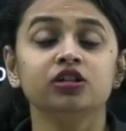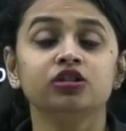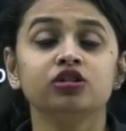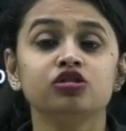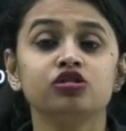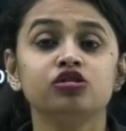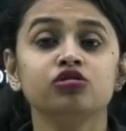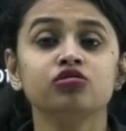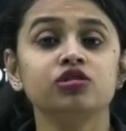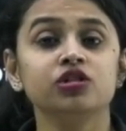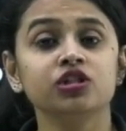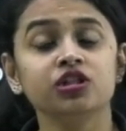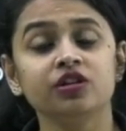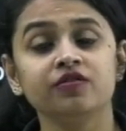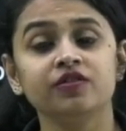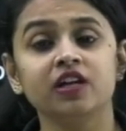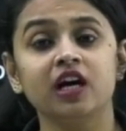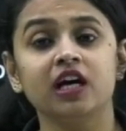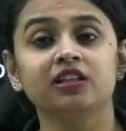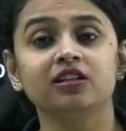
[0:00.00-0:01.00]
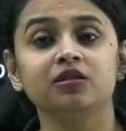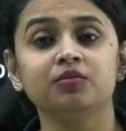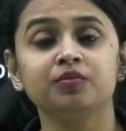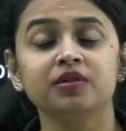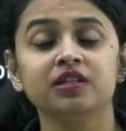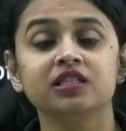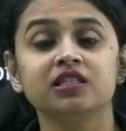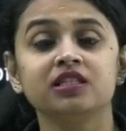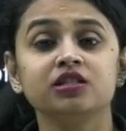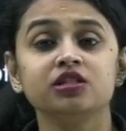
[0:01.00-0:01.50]
the duty of the other
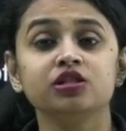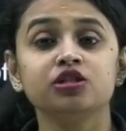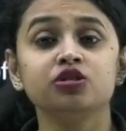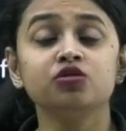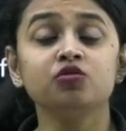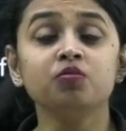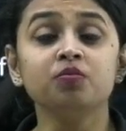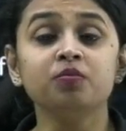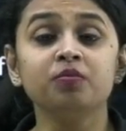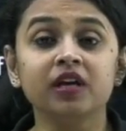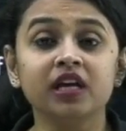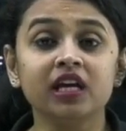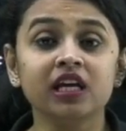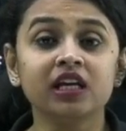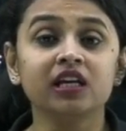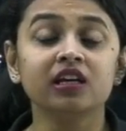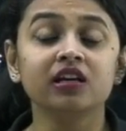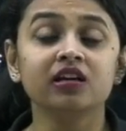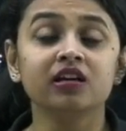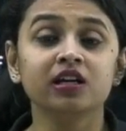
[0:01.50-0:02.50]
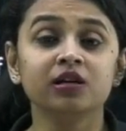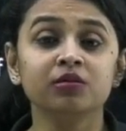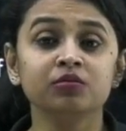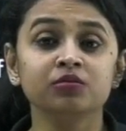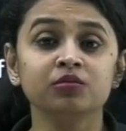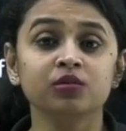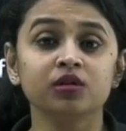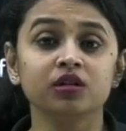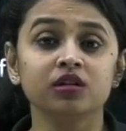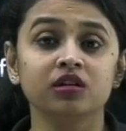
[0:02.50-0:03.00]
person is to make
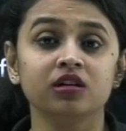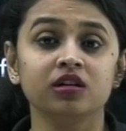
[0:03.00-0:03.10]
him